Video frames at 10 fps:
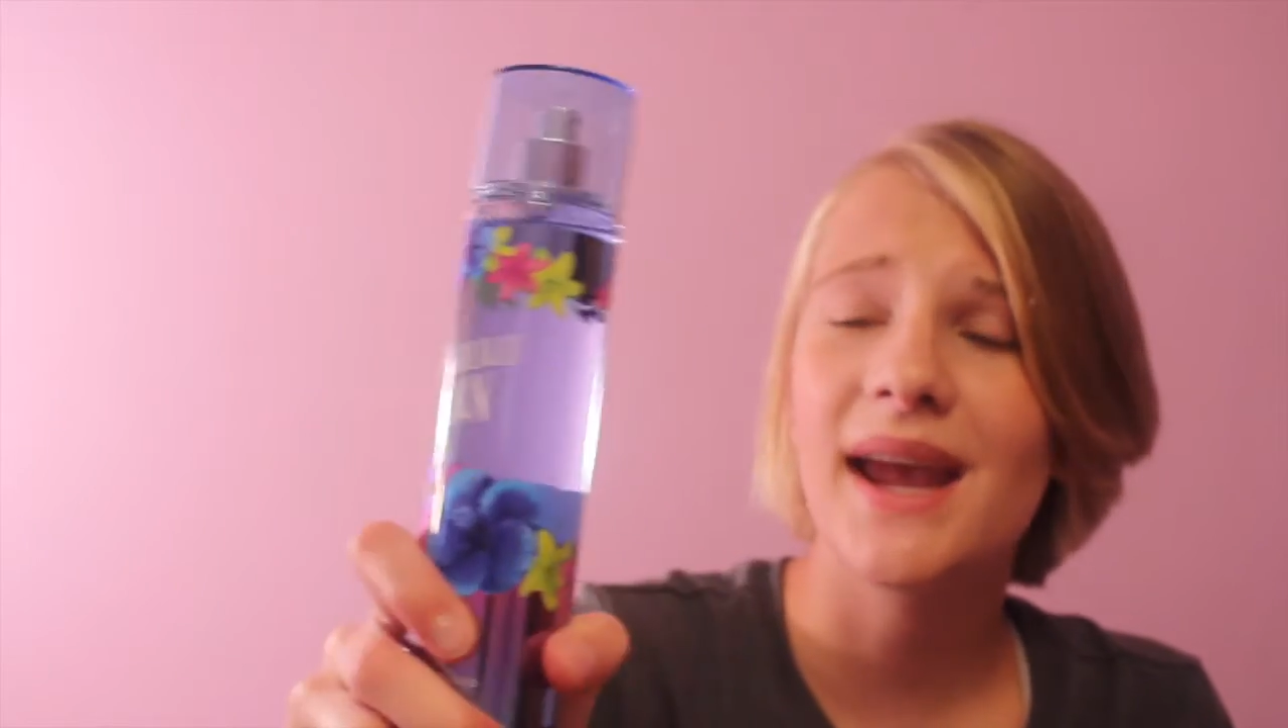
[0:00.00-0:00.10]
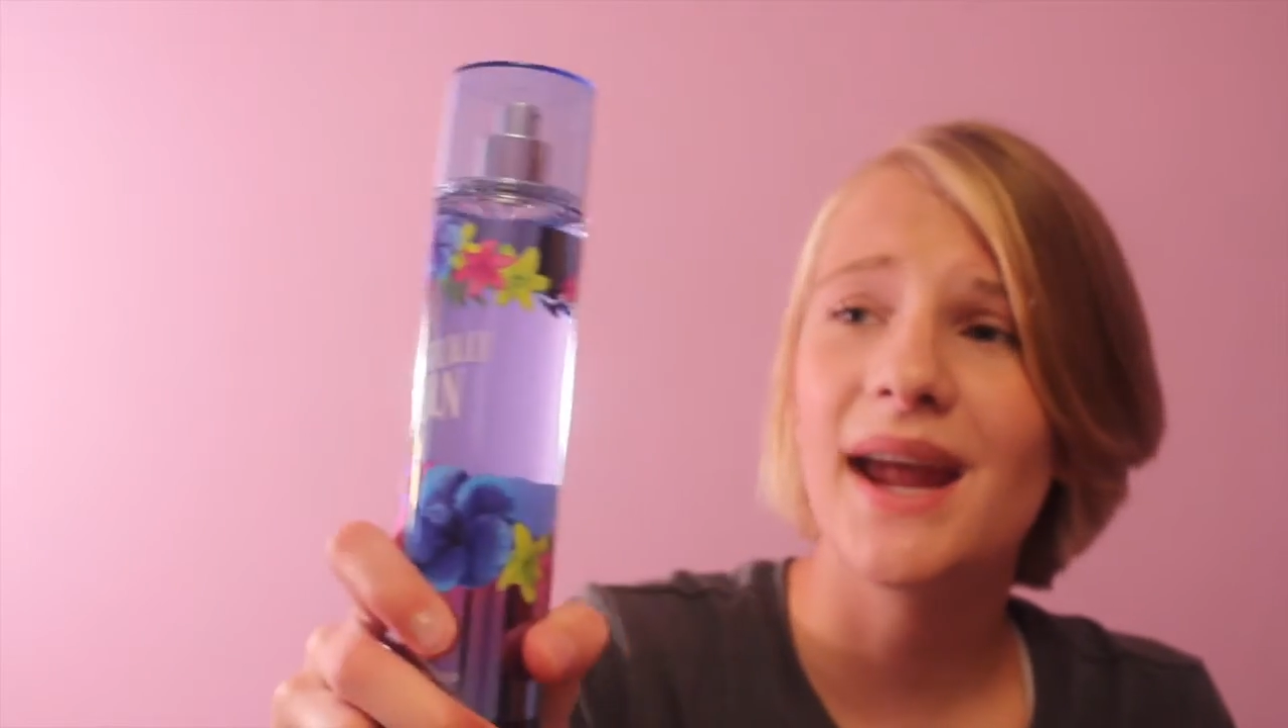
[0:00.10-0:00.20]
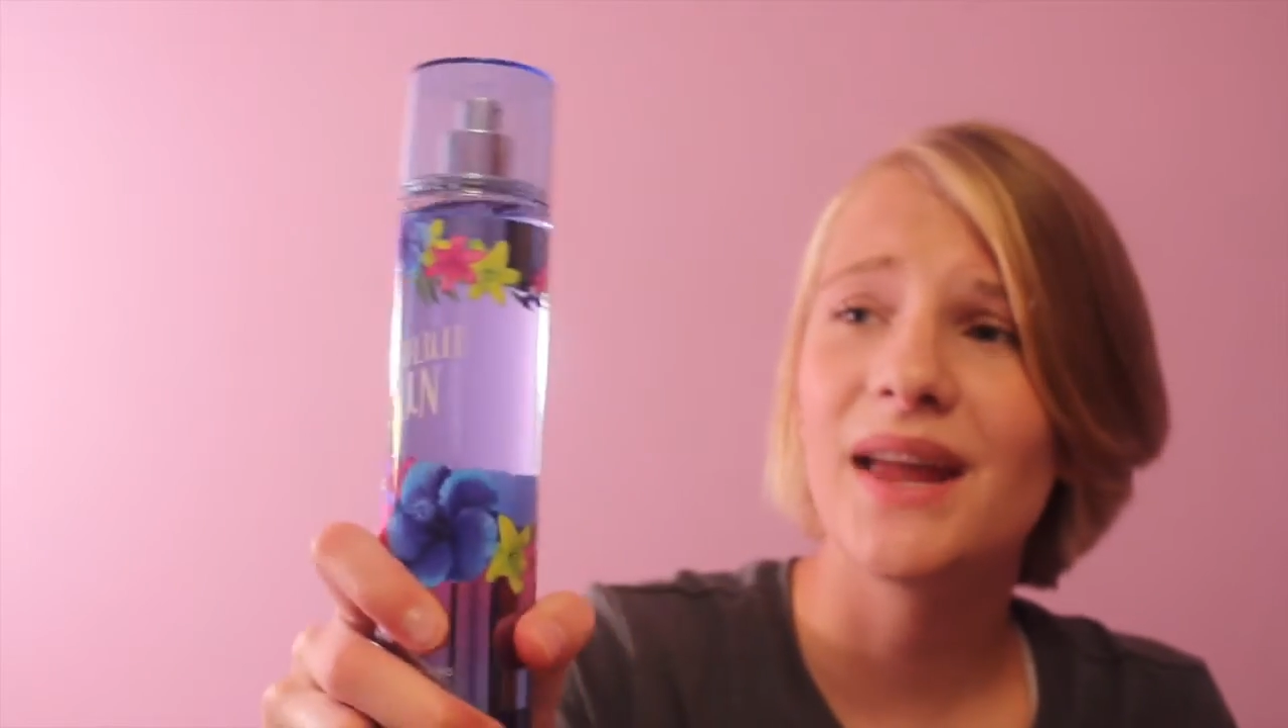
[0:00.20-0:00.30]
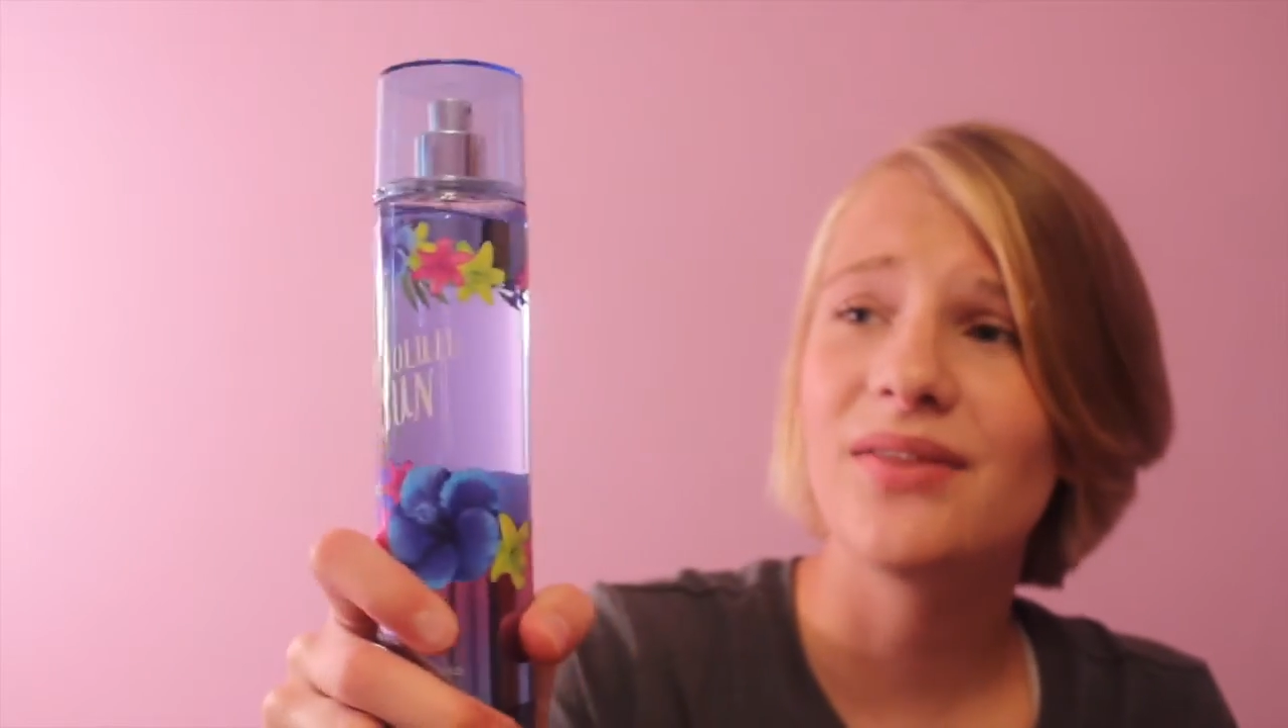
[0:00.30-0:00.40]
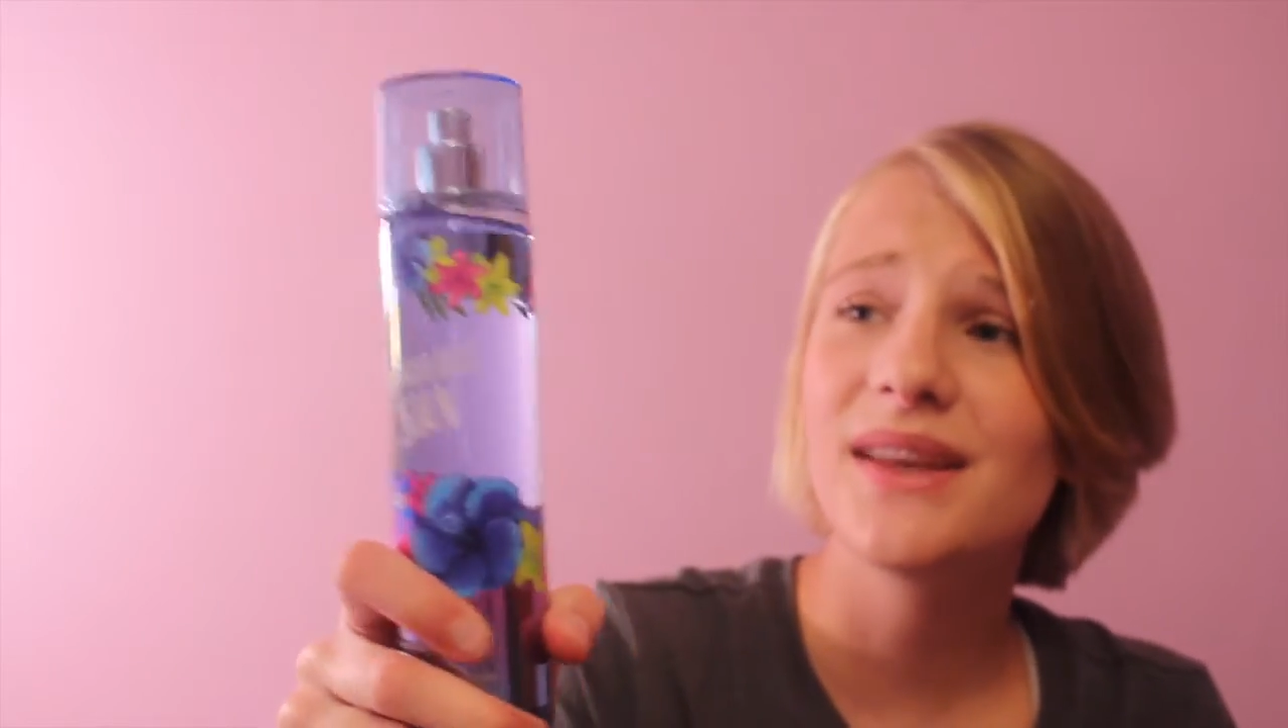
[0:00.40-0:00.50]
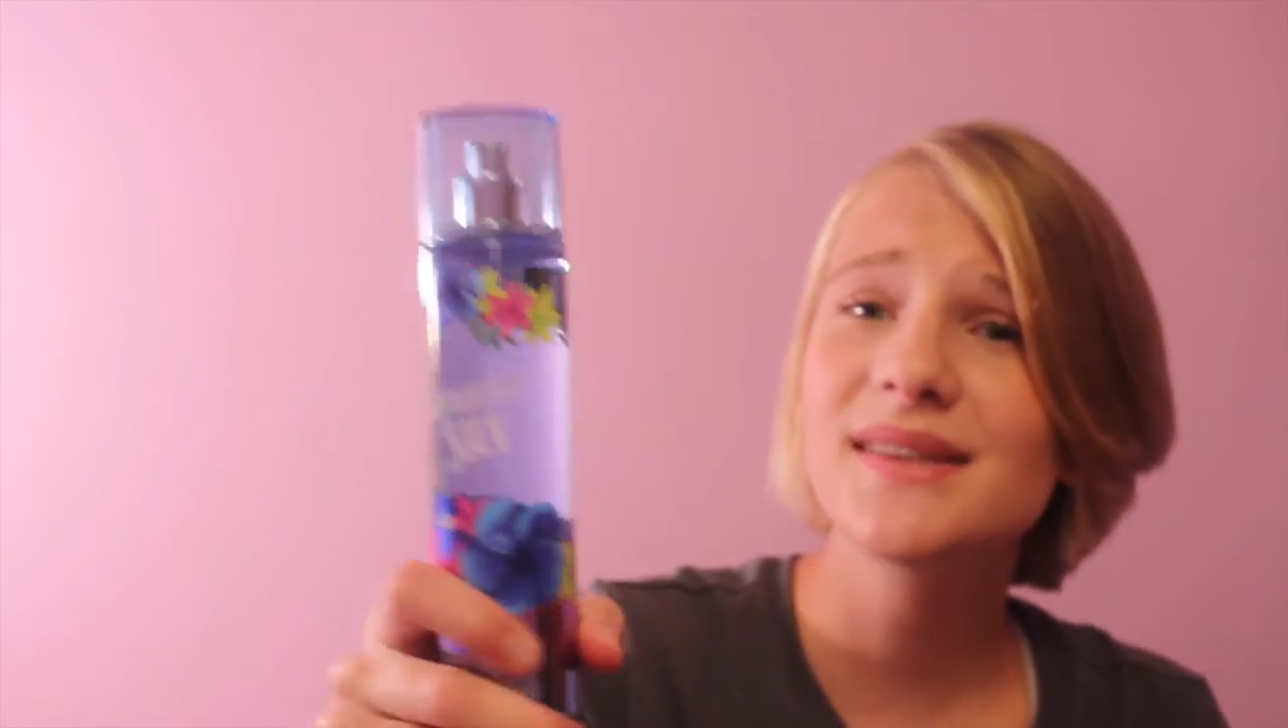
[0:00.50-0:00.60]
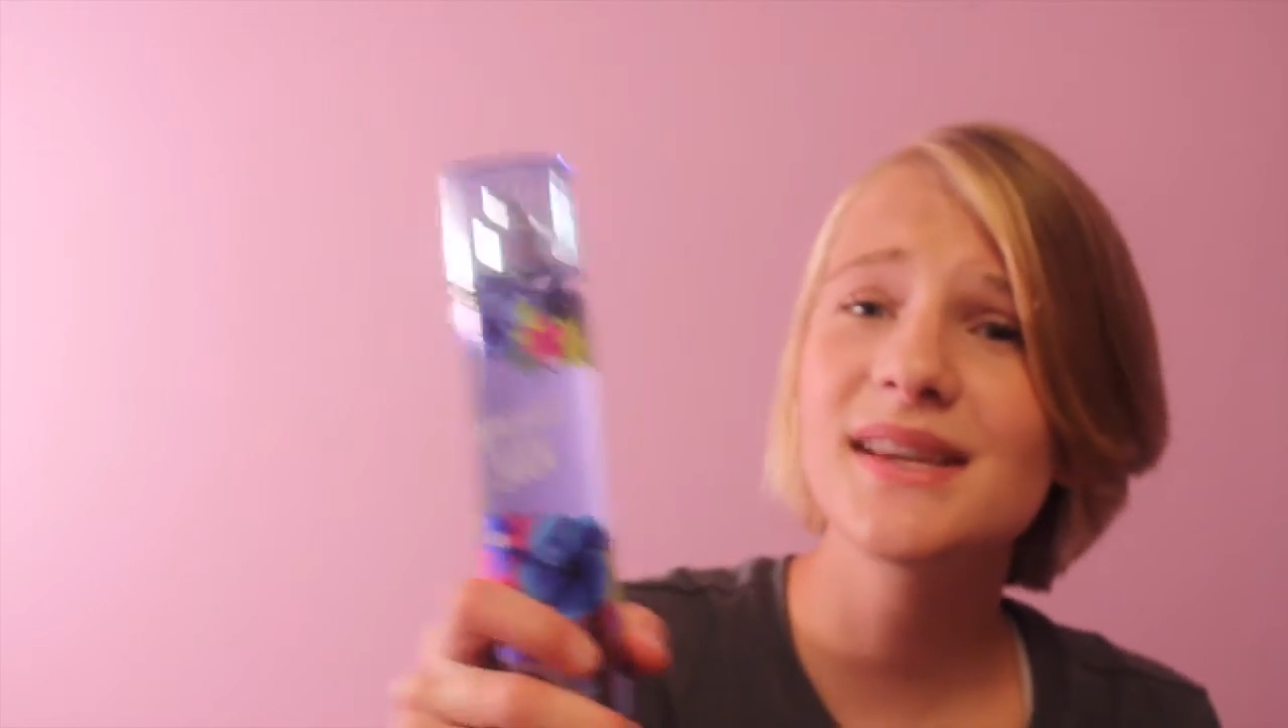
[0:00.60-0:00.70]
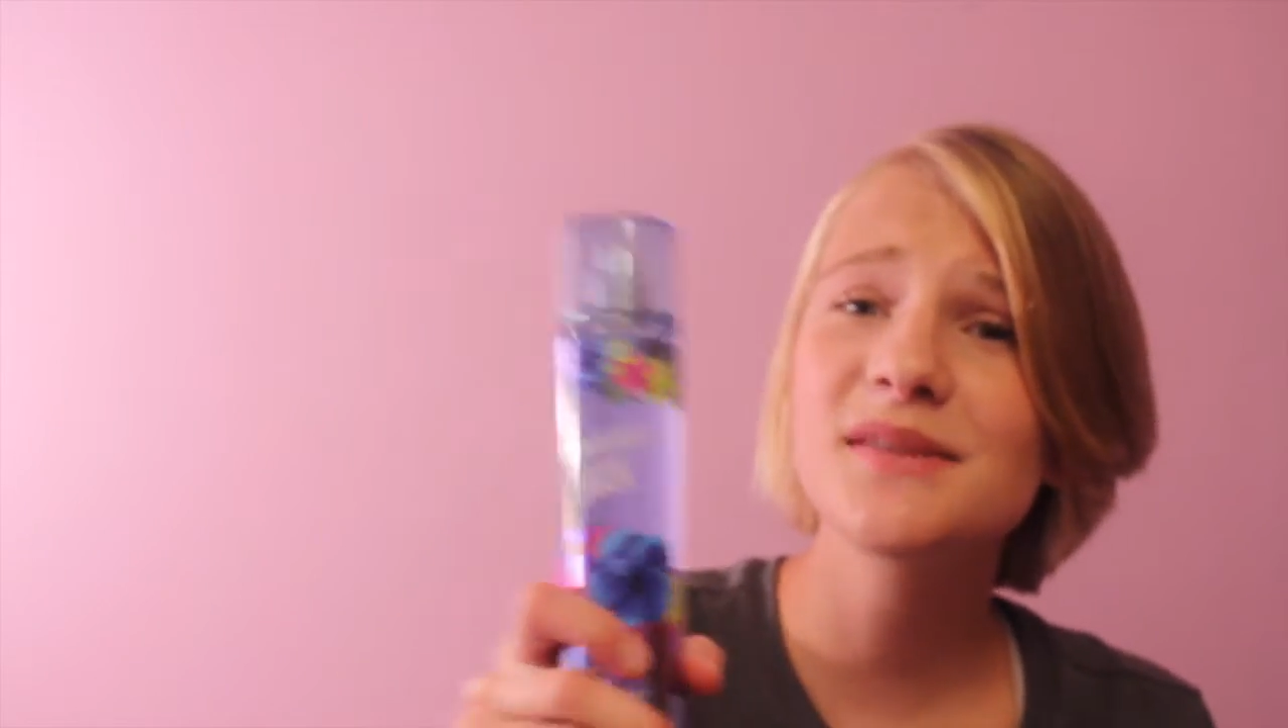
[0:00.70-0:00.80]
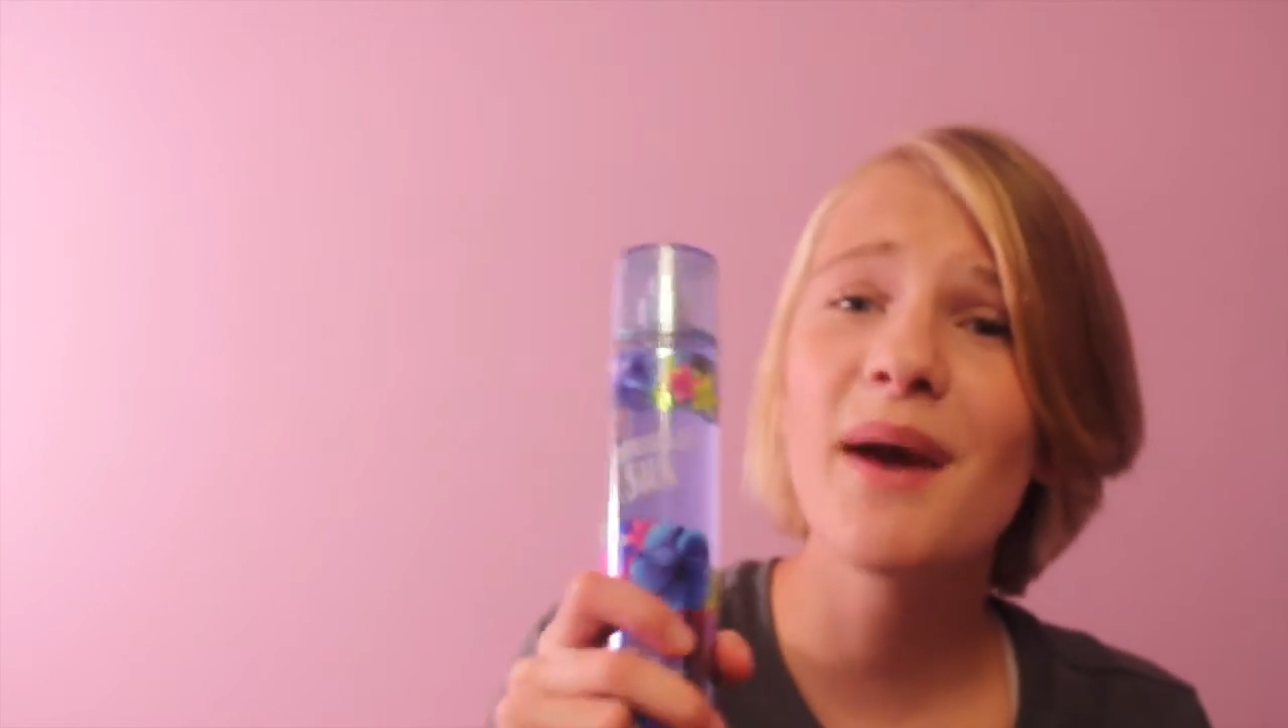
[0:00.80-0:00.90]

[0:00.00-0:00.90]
And this is